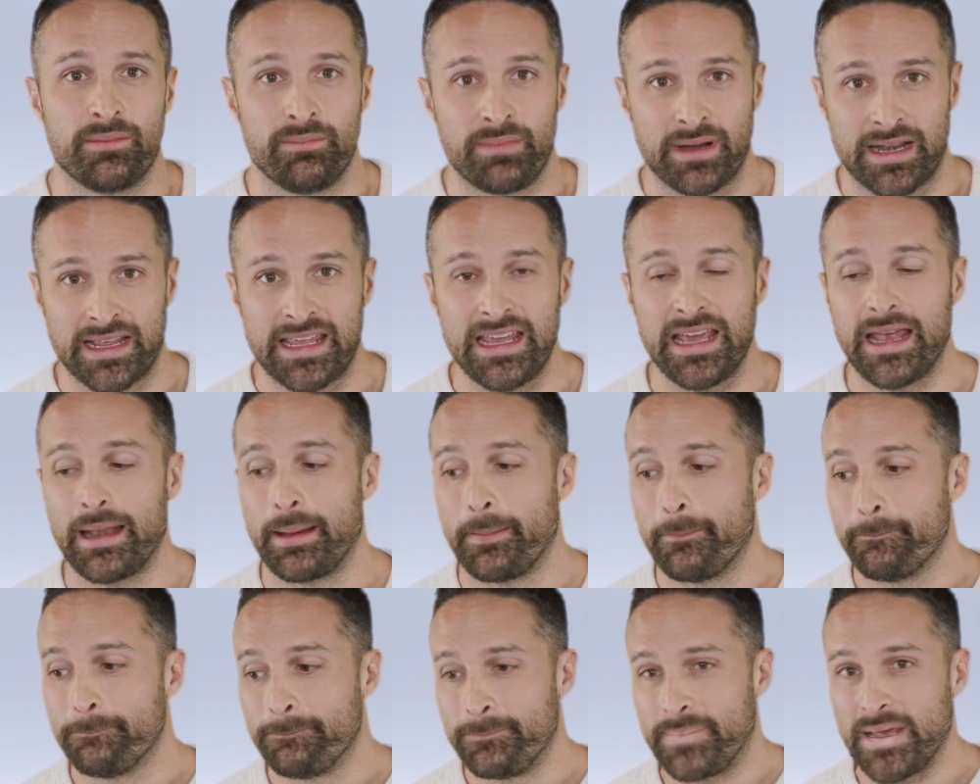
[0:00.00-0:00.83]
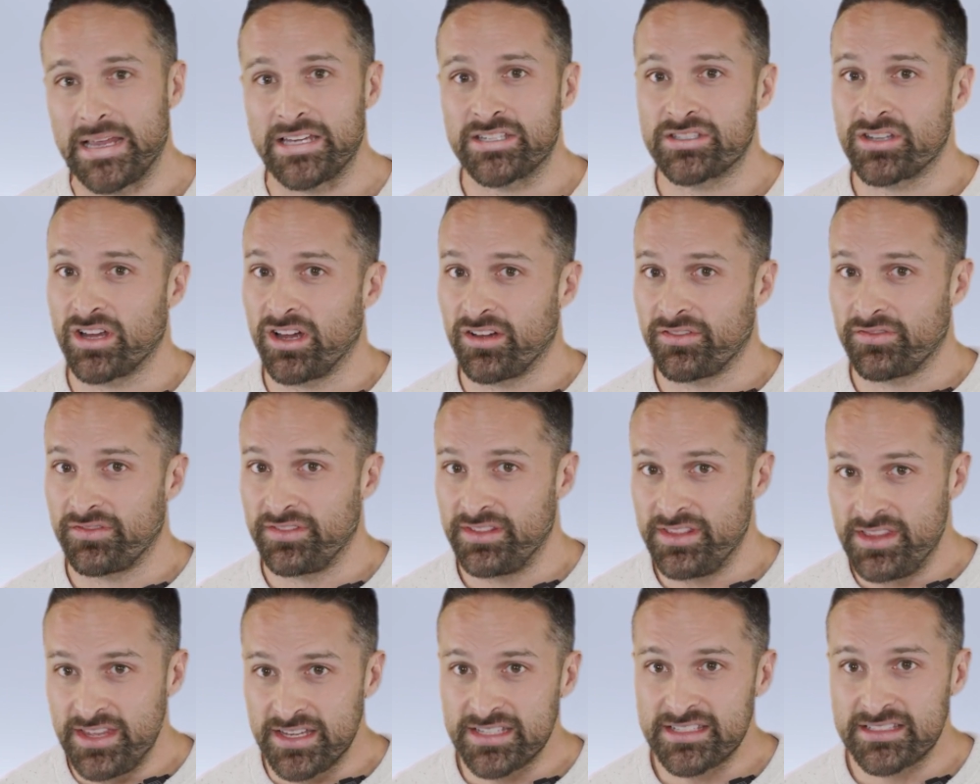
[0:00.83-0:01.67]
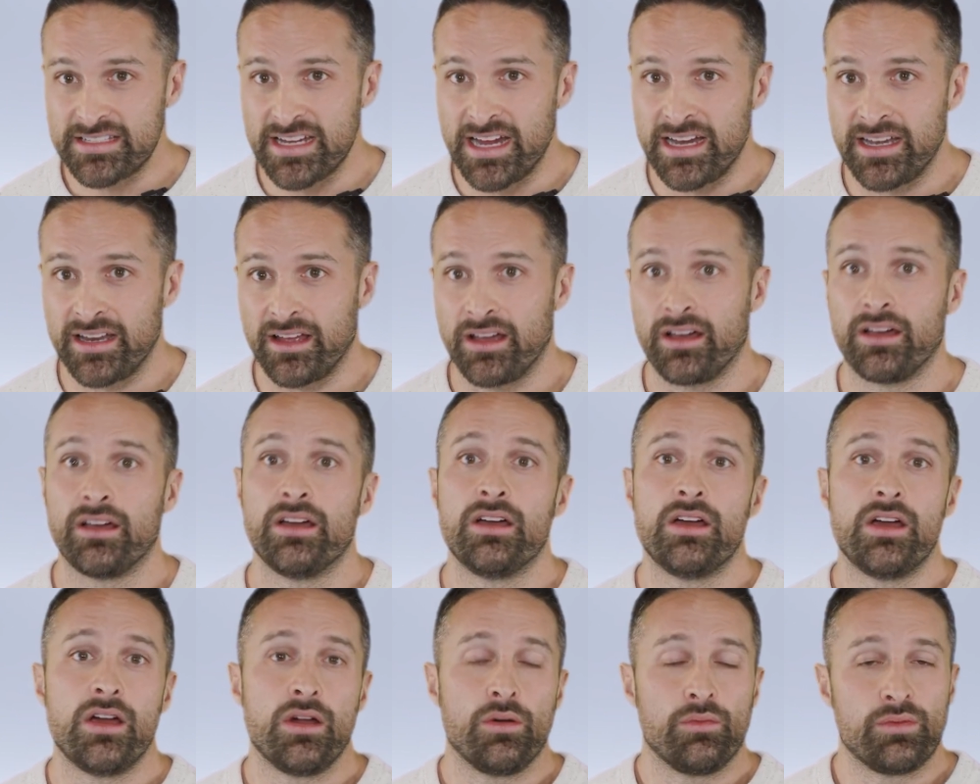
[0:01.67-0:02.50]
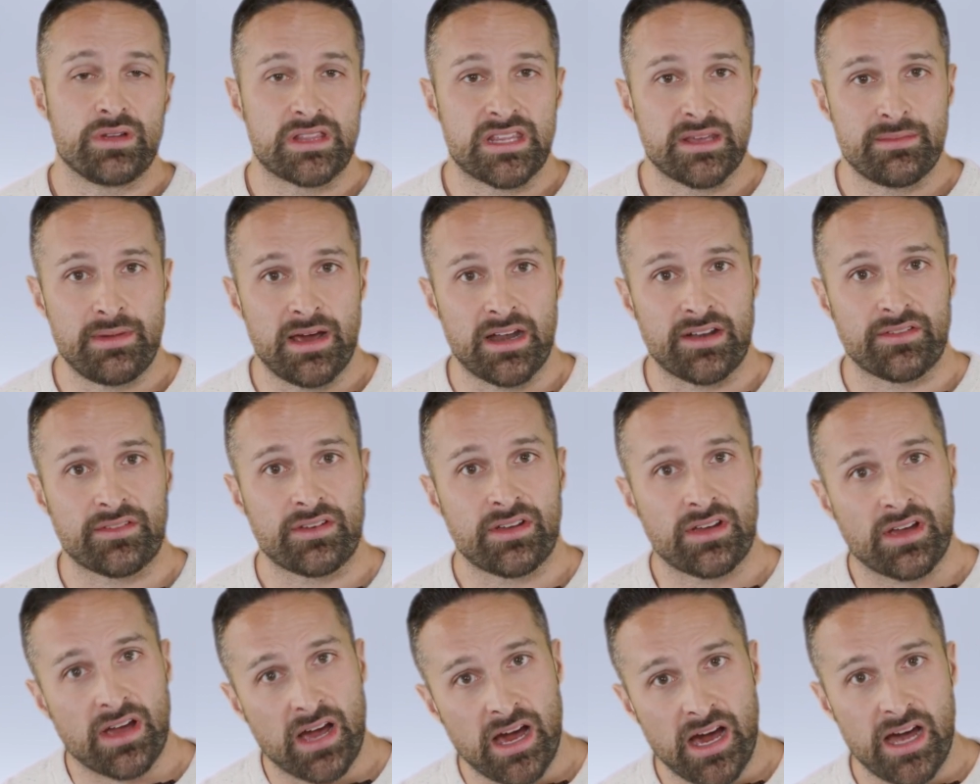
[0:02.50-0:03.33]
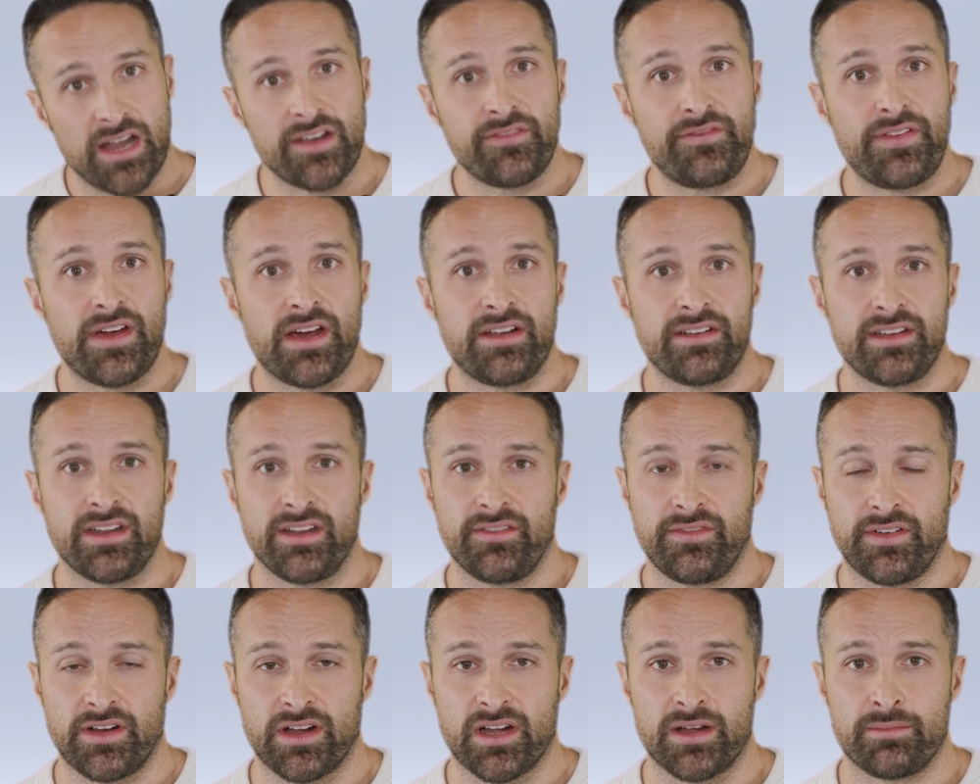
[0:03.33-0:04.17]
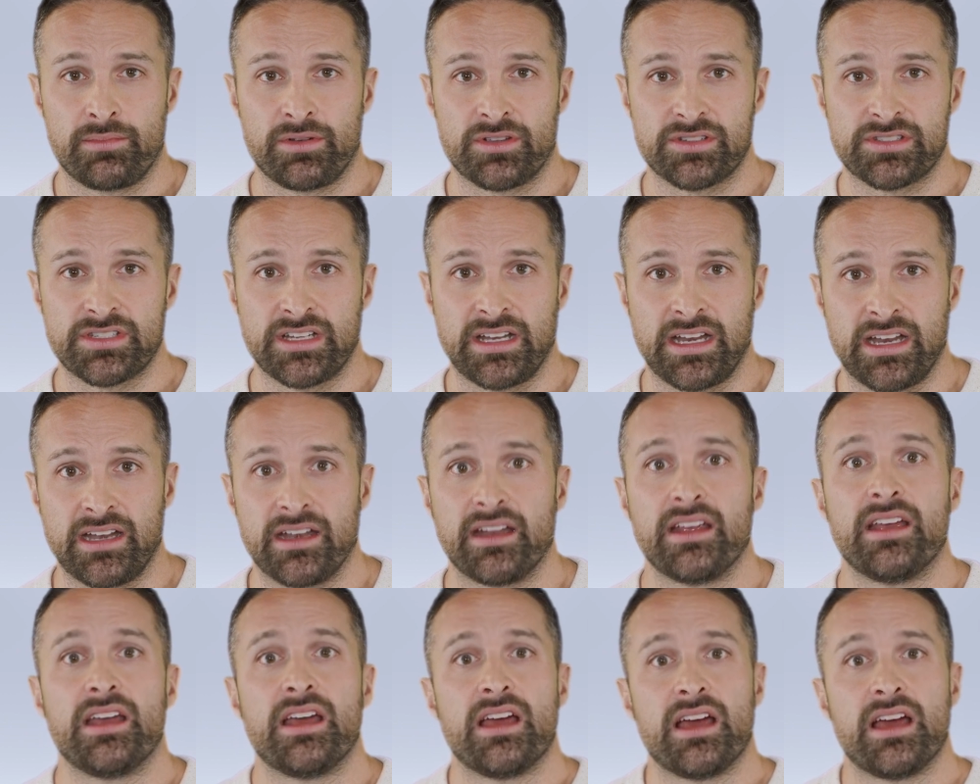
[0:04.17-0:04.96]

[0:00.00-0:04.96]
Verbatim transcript: But again, based off this data, with the amount of confounding variables in it,